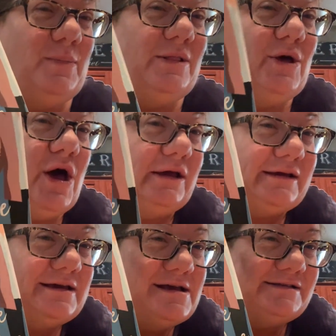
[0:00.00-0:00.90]
But
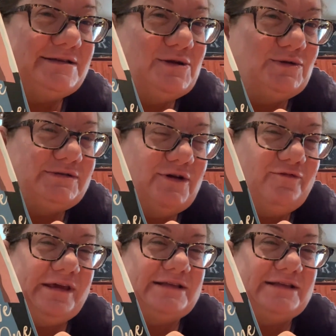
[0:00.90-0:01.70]
look, it's a new Sophie